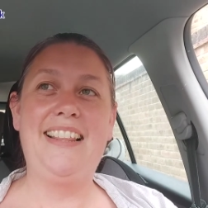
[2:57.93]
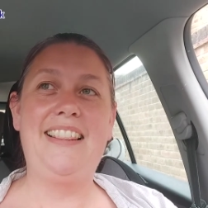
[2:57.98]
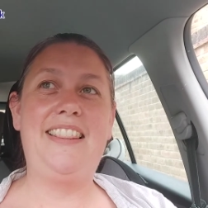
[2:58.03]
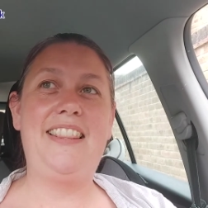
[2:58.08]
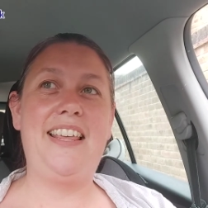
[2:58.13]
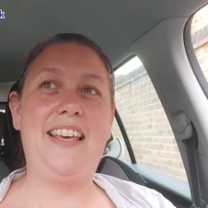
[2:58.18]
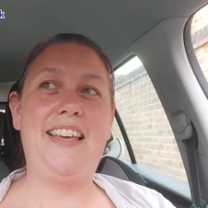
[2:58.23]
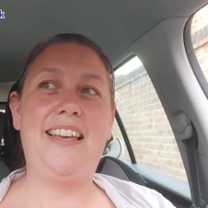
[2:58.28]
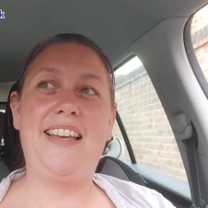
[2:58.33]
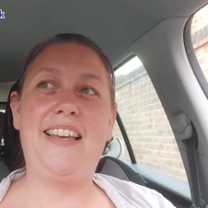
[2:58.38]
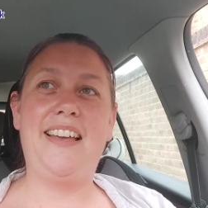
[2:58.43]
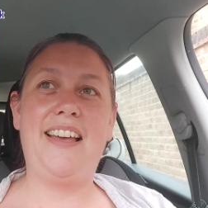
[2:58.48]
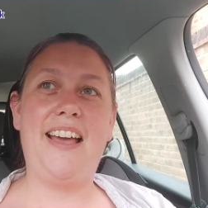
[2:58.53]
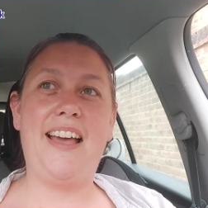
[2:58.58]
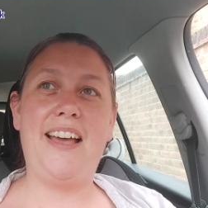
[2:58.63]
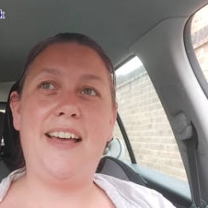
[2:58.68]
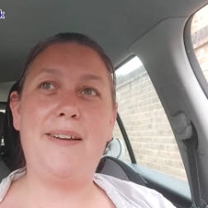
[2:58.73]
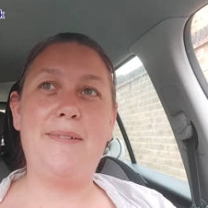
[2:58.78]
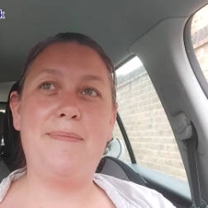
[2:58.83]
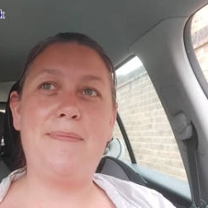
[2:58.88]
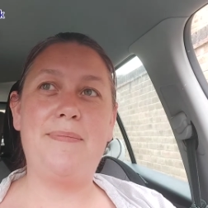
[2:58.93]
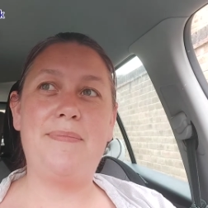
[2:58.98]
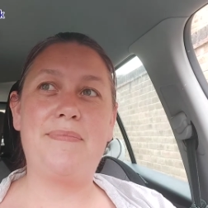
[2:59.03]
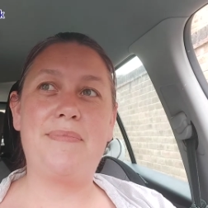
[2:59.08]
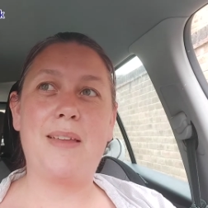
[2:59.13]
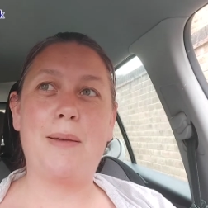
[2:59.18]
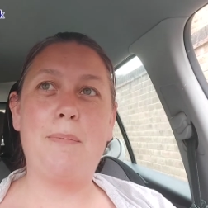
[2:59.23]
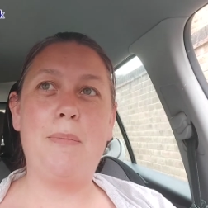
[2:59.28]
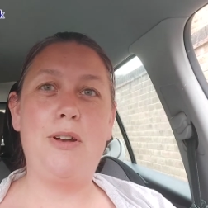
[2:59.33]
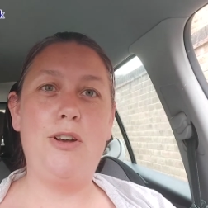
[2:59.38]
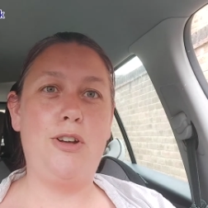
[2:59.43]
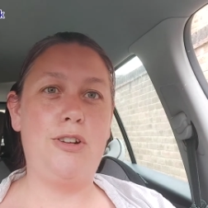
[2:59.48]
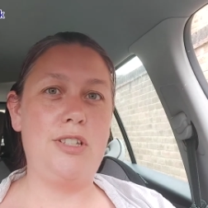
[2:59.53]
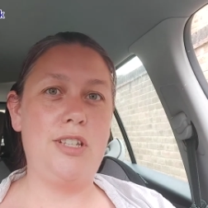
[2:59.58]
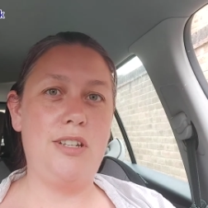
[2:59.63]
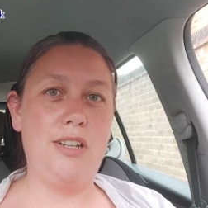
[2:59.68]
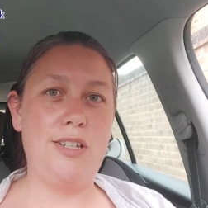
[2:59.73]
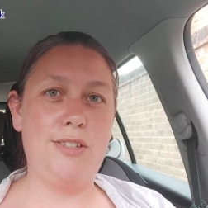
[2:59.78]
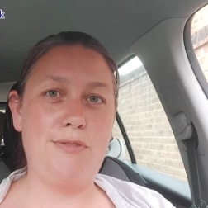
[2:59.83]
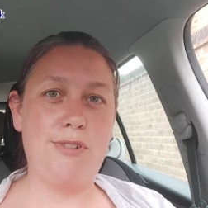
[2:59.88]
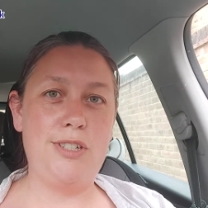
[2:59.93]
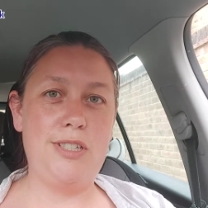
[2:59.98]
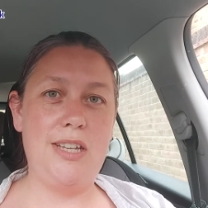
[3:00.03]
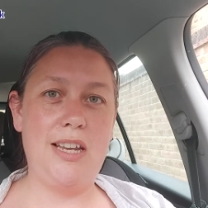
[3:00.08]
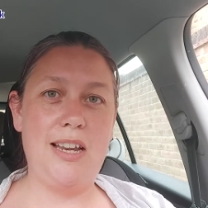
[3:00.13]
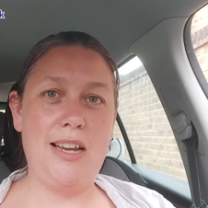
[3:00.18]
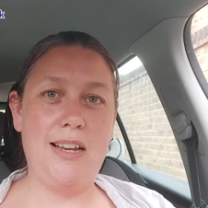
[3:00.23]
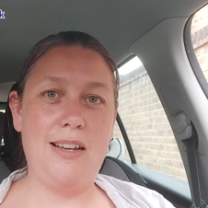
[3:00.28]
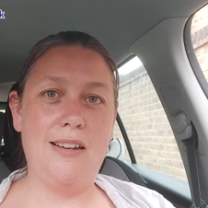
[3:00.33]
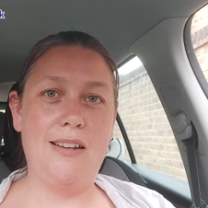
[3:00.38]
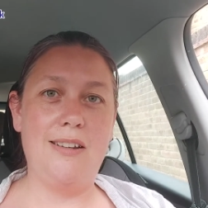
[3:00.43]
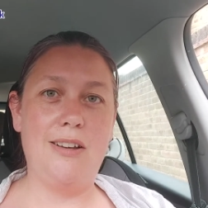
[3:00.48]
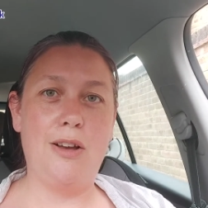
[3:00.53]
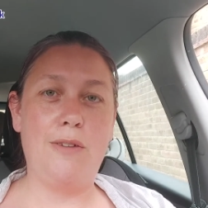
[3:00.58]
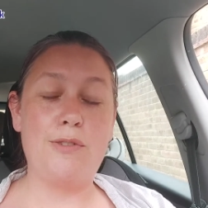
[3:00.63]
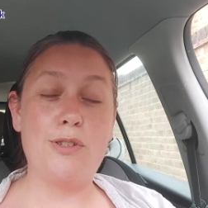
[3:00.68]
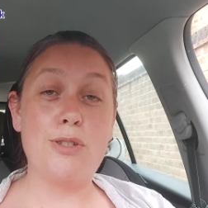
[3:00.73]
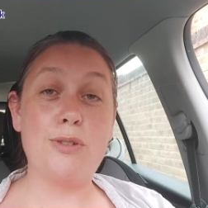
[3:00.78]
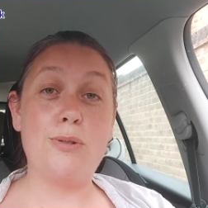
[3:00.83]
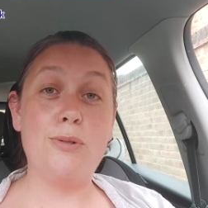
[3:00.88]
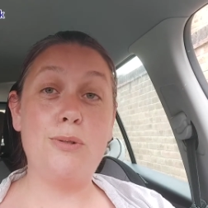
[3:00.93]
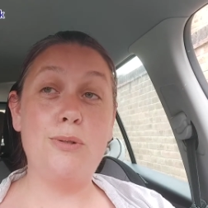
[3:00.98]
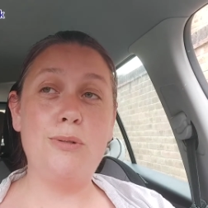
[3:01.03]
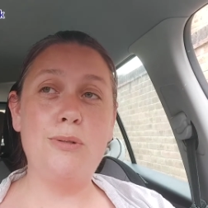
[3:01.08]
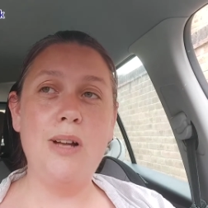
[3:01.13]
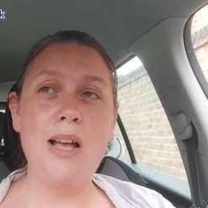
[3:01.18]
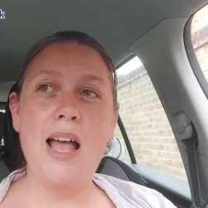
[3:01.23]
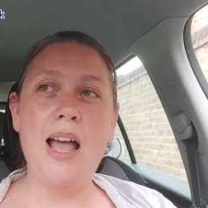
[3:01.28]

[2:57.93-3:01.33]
the monotonous routine of school.